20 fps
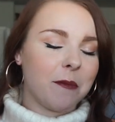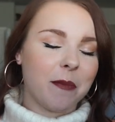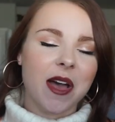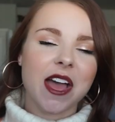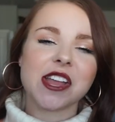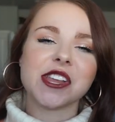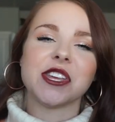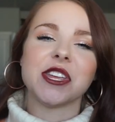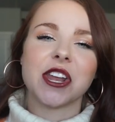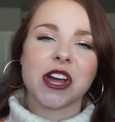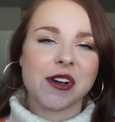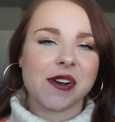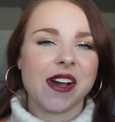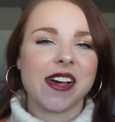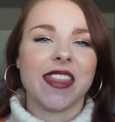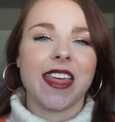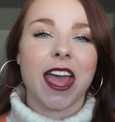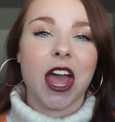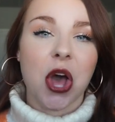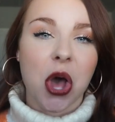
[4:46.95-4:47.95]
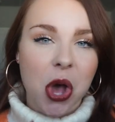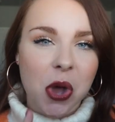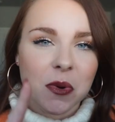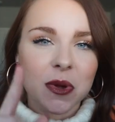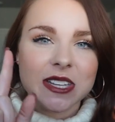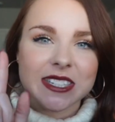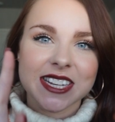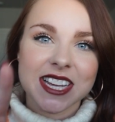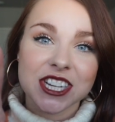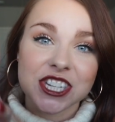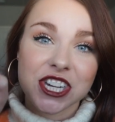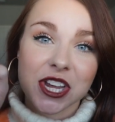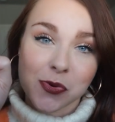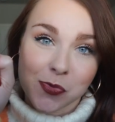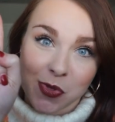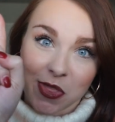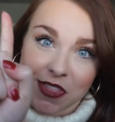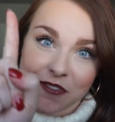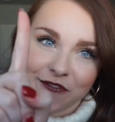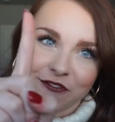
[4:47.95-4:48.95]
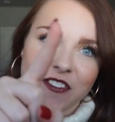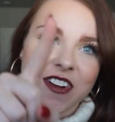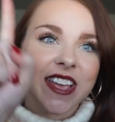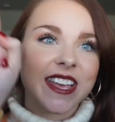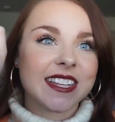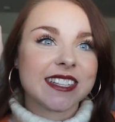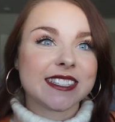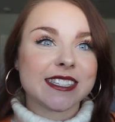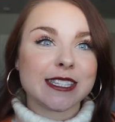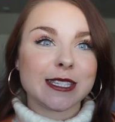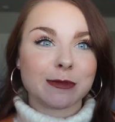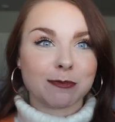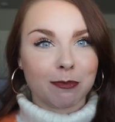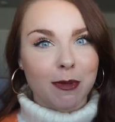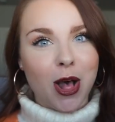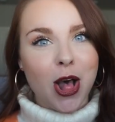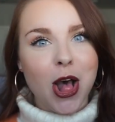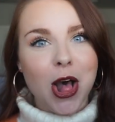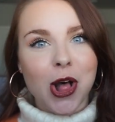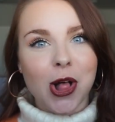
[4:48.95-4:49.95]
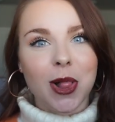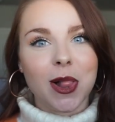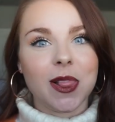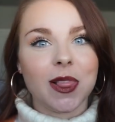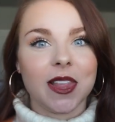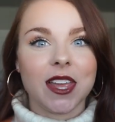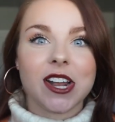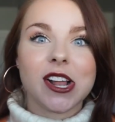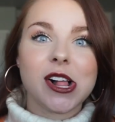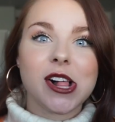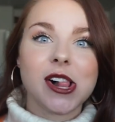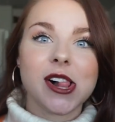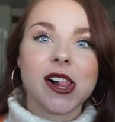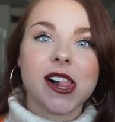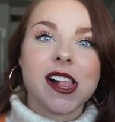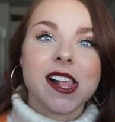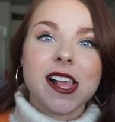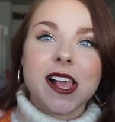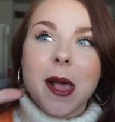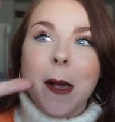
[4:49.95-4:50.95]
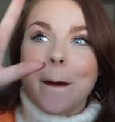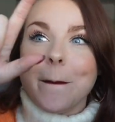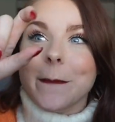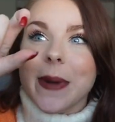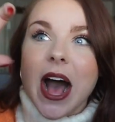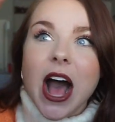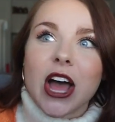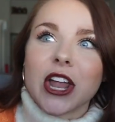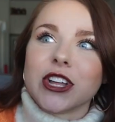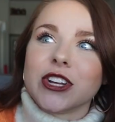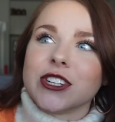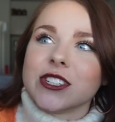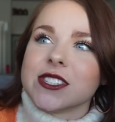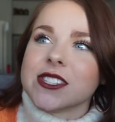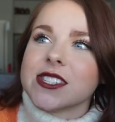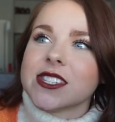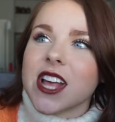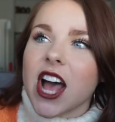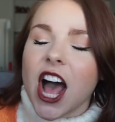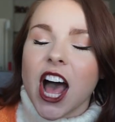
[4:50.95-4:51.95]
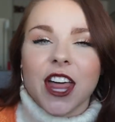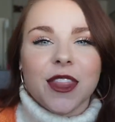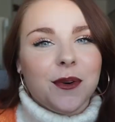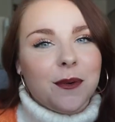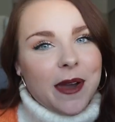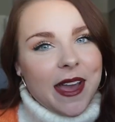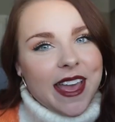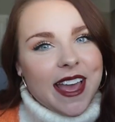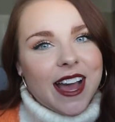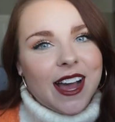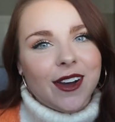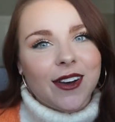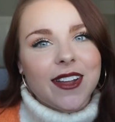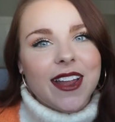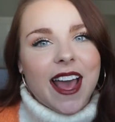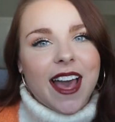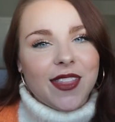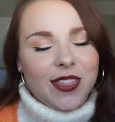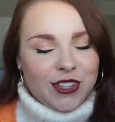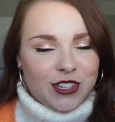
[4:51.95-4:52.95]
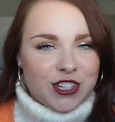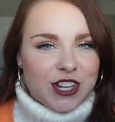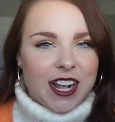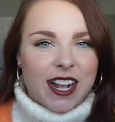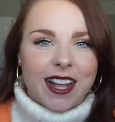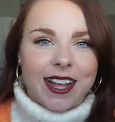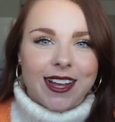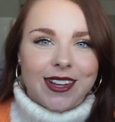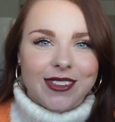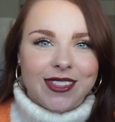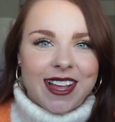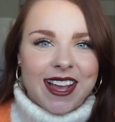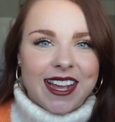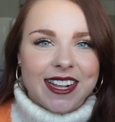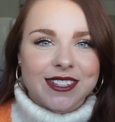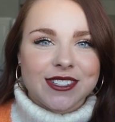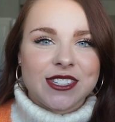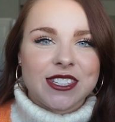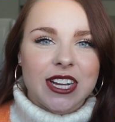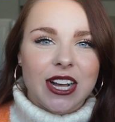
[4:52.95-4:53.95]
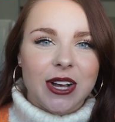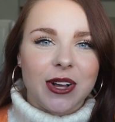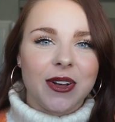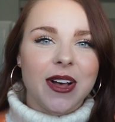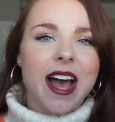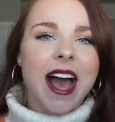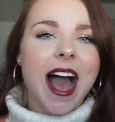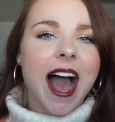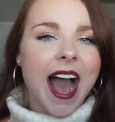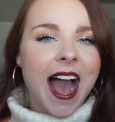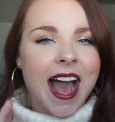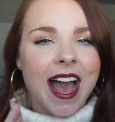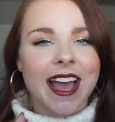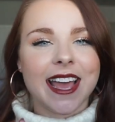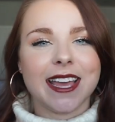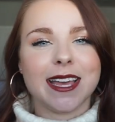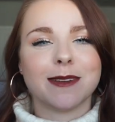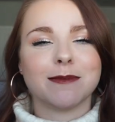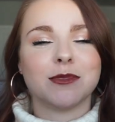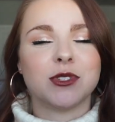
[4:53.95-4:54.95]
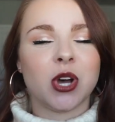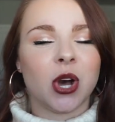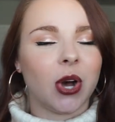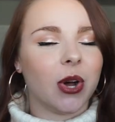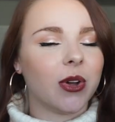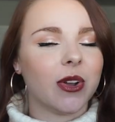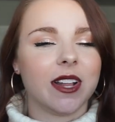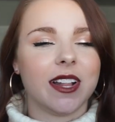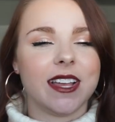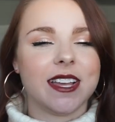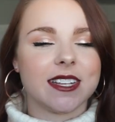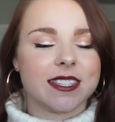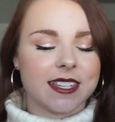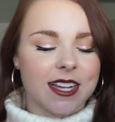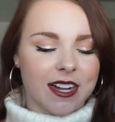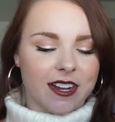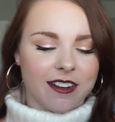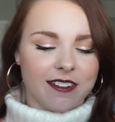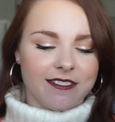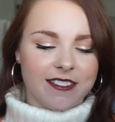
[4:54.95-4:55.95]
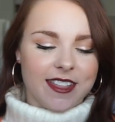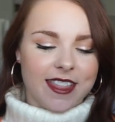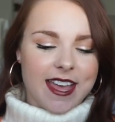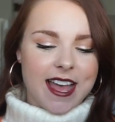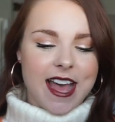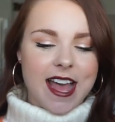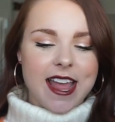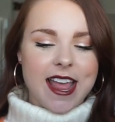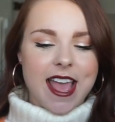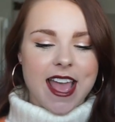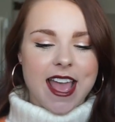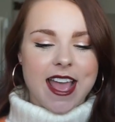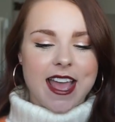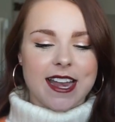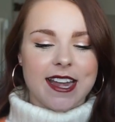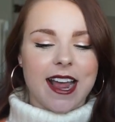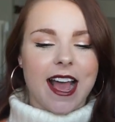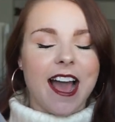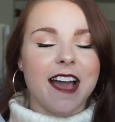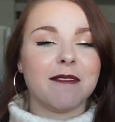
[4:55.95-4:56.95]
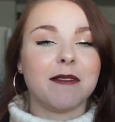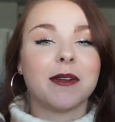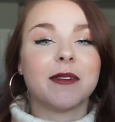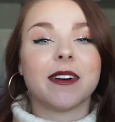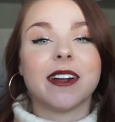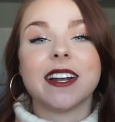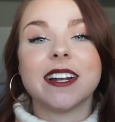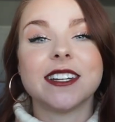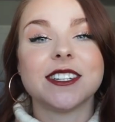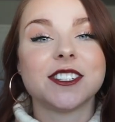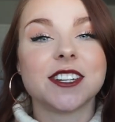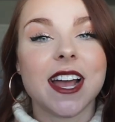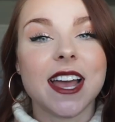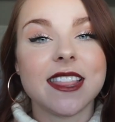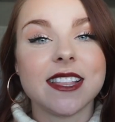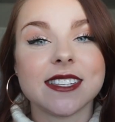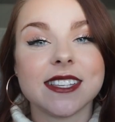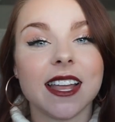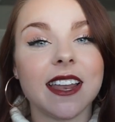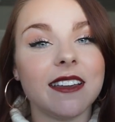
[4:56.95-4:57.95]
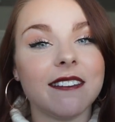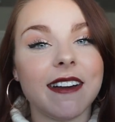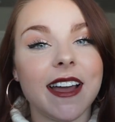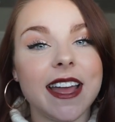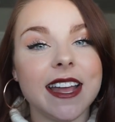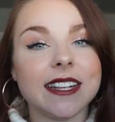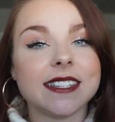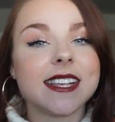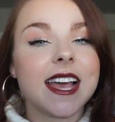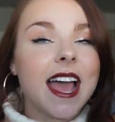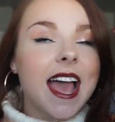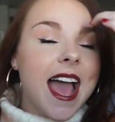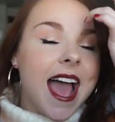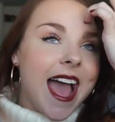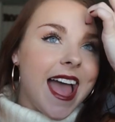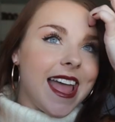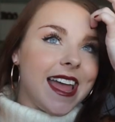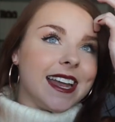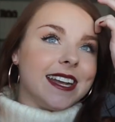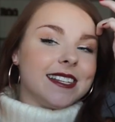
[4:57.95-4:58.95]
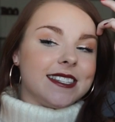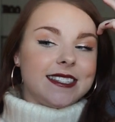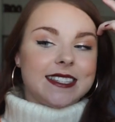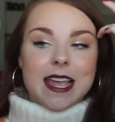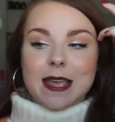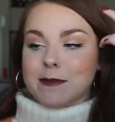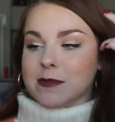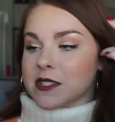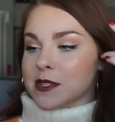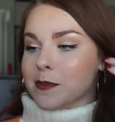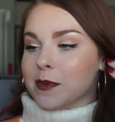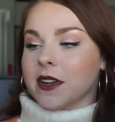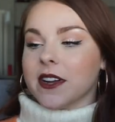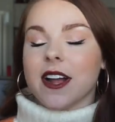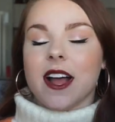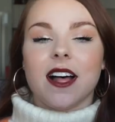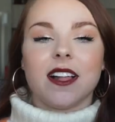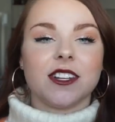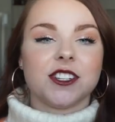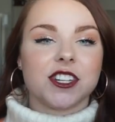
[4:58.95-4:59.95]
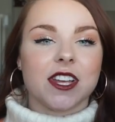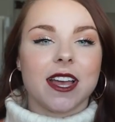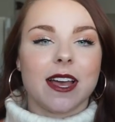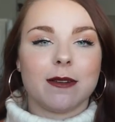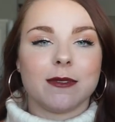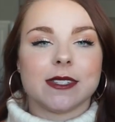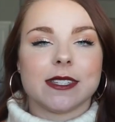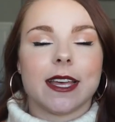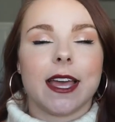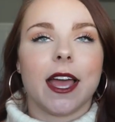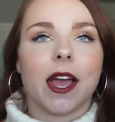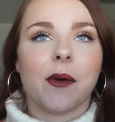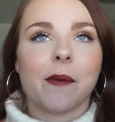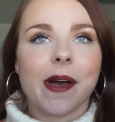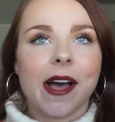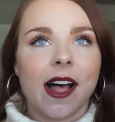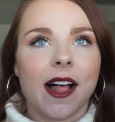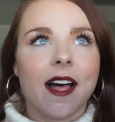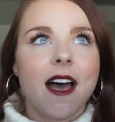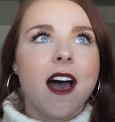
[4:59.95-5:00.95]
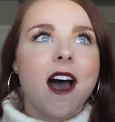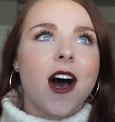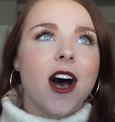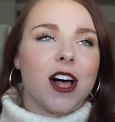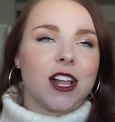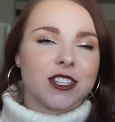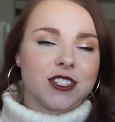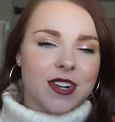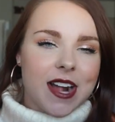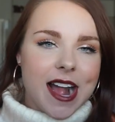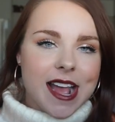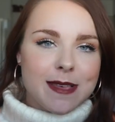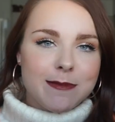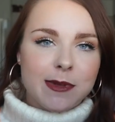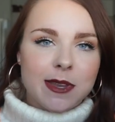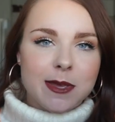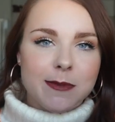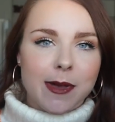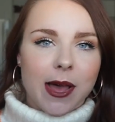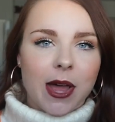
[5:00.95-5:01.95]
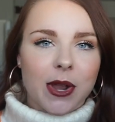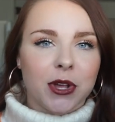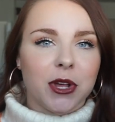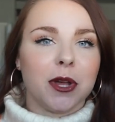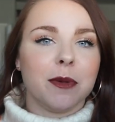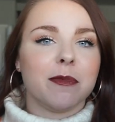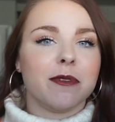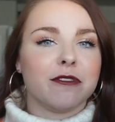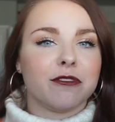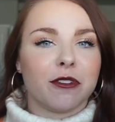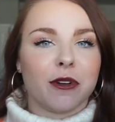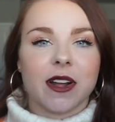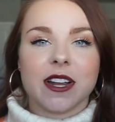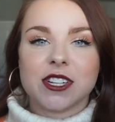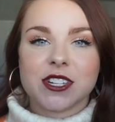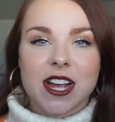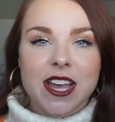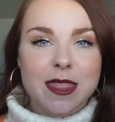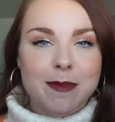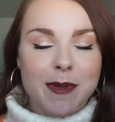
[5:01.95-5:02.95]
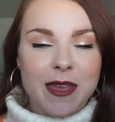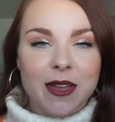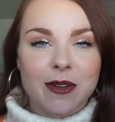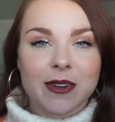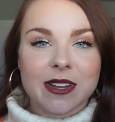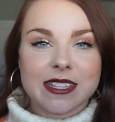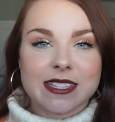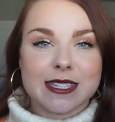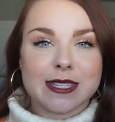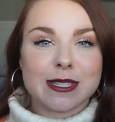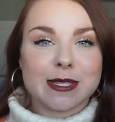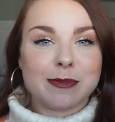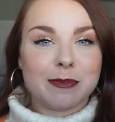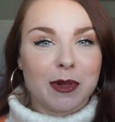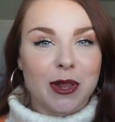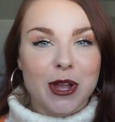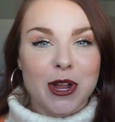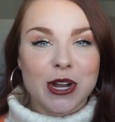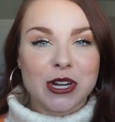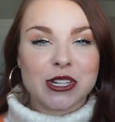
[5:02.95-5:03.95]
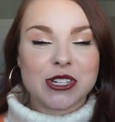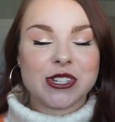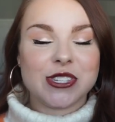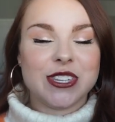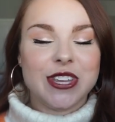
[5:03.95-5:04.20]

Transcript: but you know how they always get you with freaking small little bottles on the way out at the checkout line. So I am totally a sucker for that, and I've been wanting to try this anyways. And same as the Pureology, I was like, well, I'll try a mini bottle before I try the big ones and splurge.